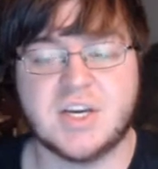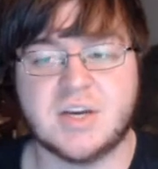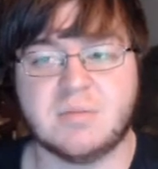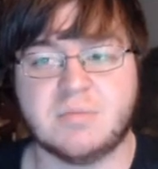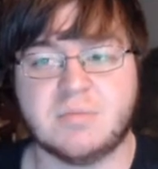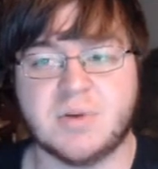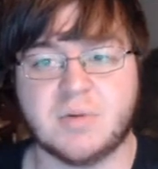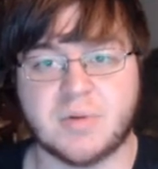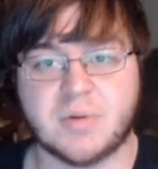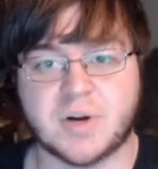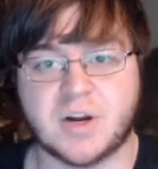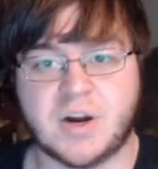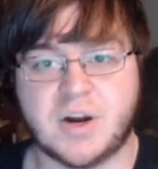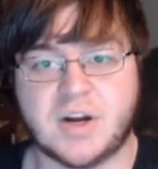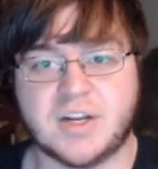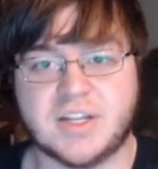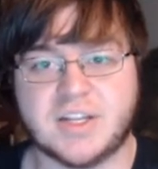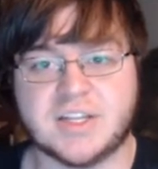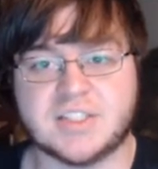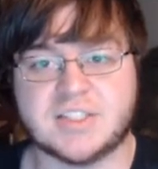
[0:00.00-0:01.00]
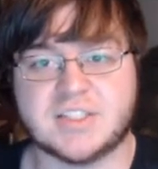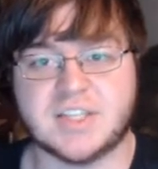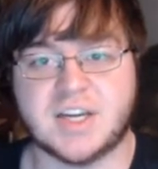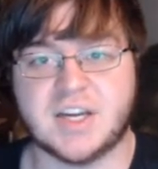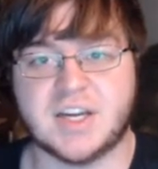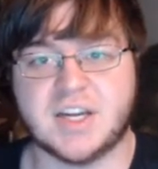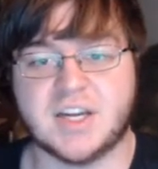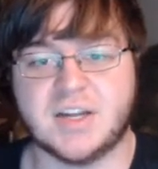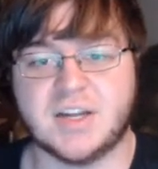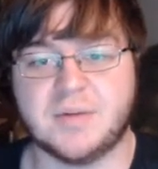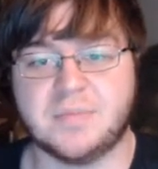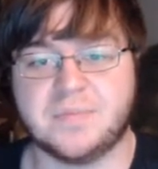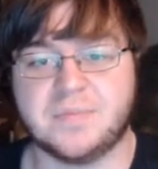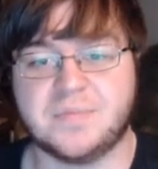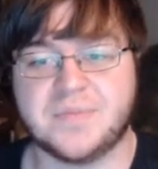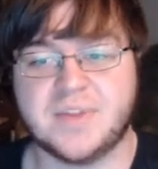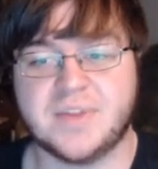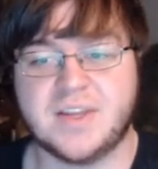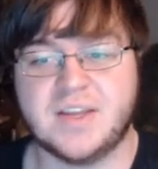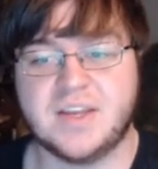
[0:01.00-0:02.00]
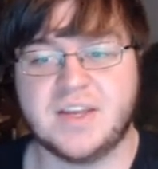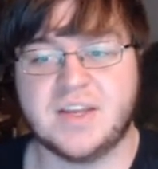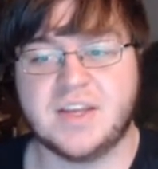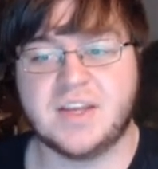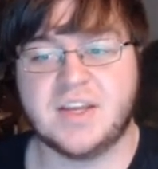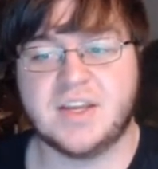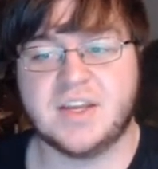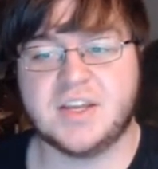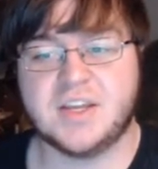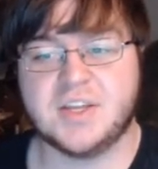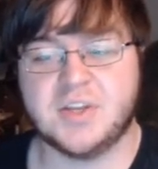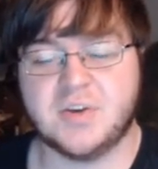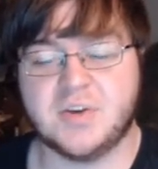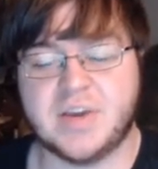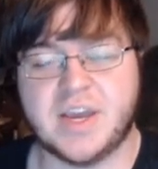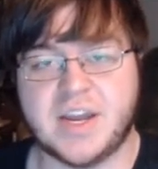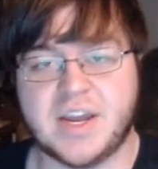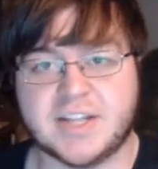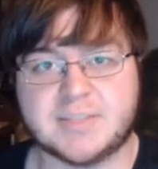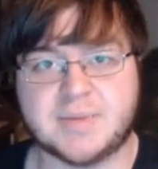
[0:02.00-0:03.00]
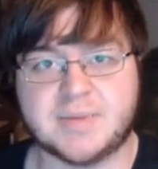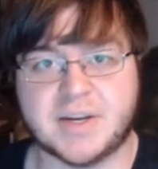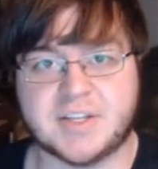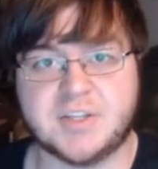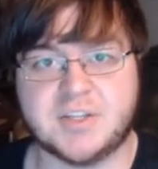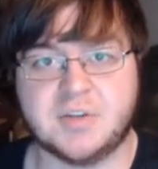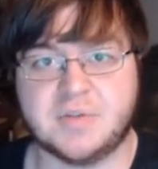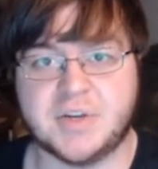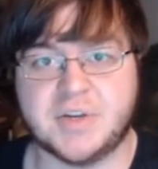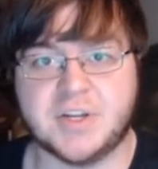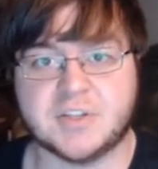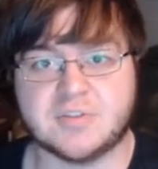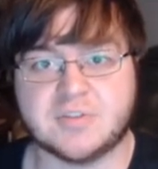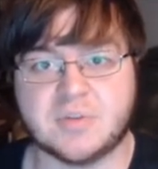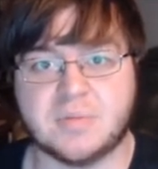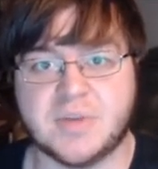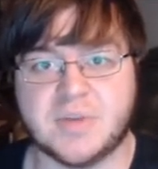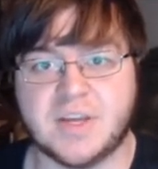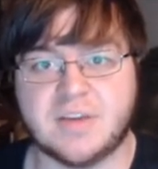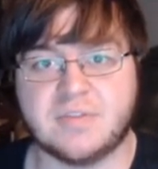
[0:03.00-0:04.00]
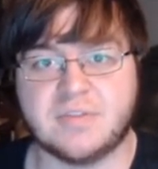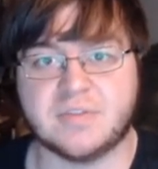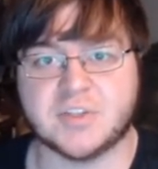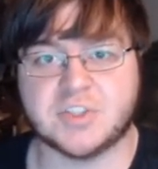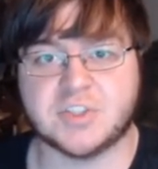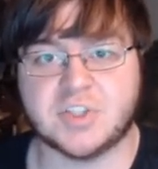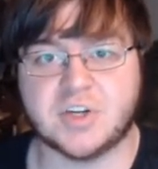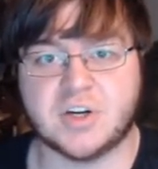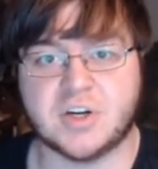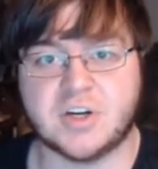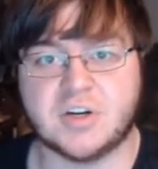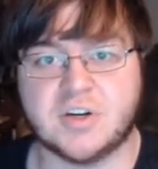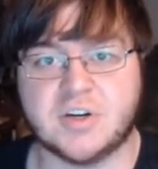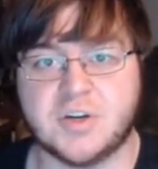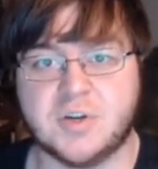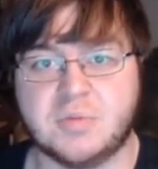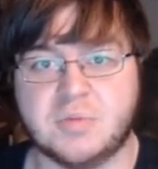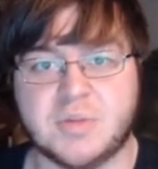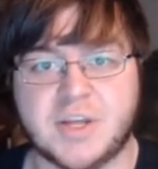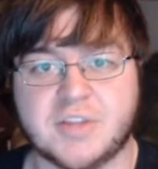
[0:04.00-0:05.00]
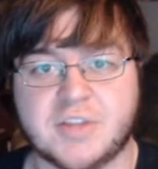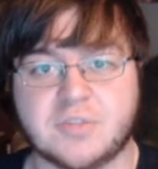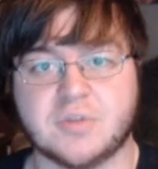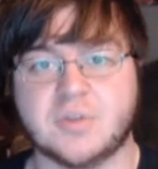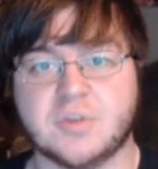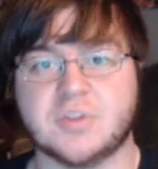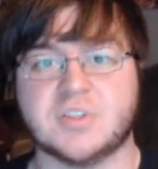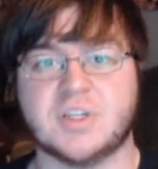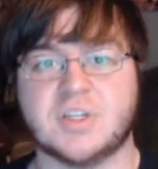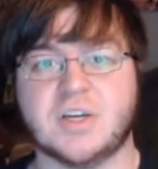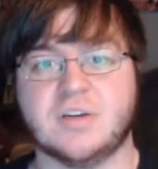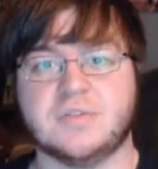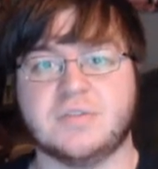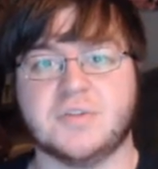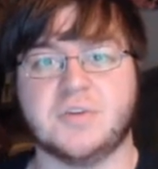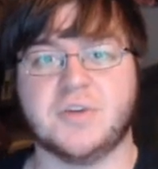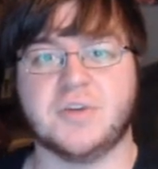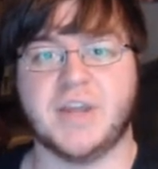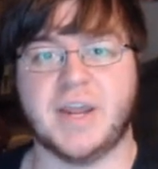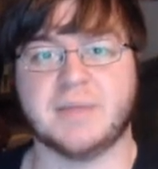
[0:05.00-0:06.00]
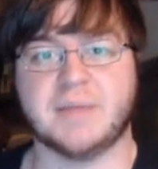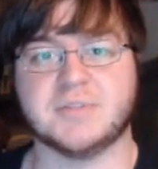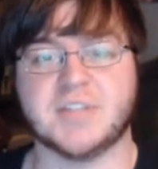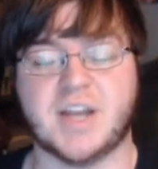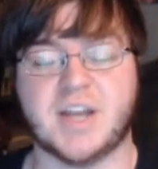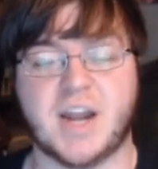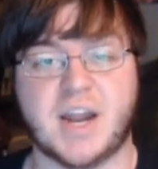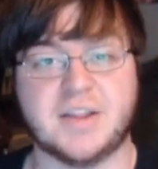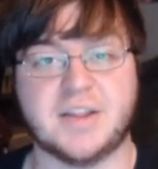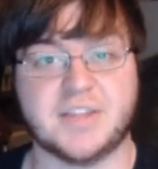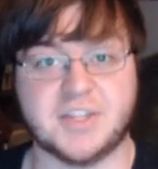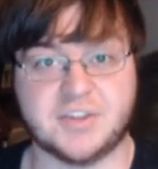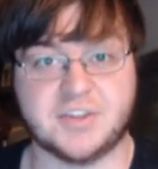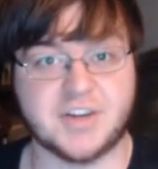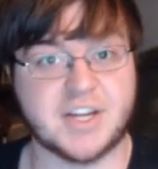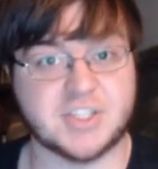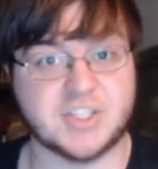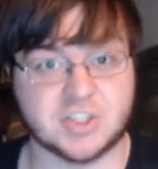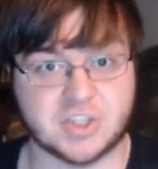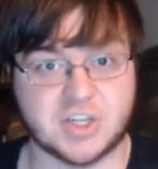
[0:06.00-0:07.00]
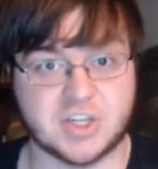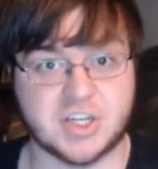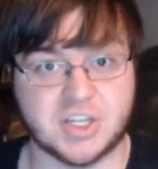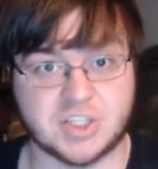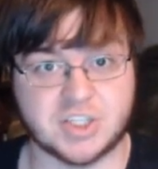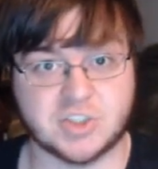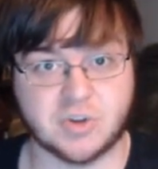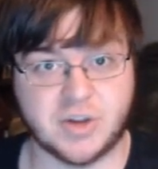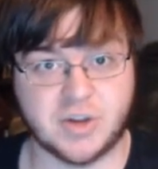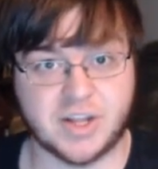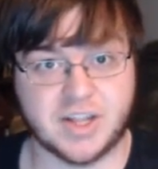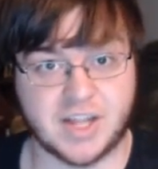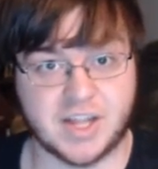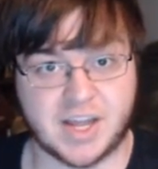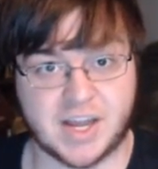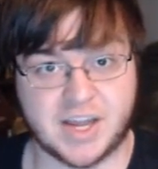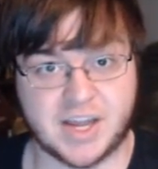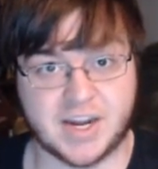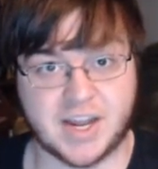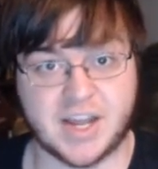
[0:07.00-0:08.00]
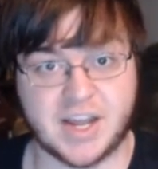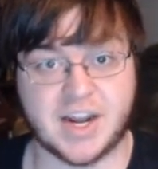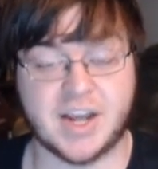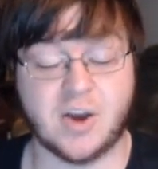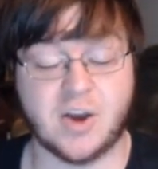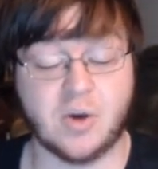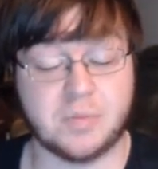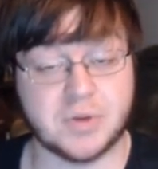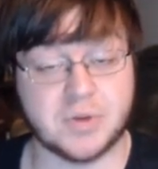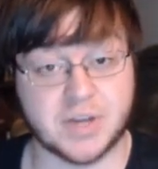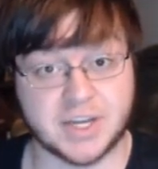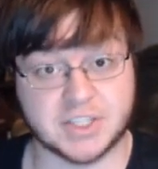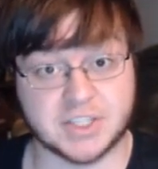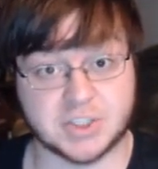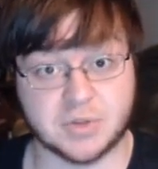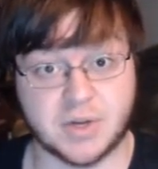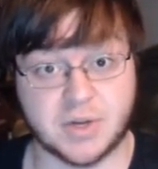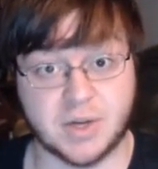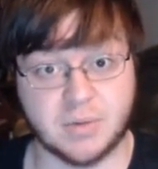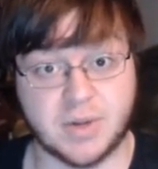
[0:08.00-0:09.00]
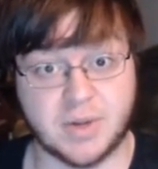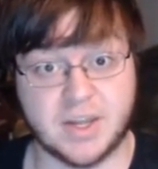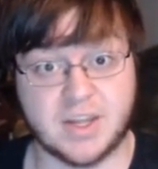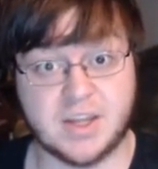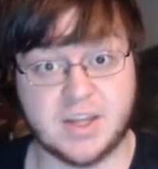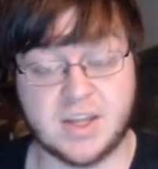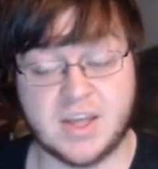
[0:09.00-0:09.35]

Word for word: But regardless, um, you can not expect new videos from me for sure, new playthroughs of new games that I think you guys are going to enjoy a lot, and I hope you guys do anyway.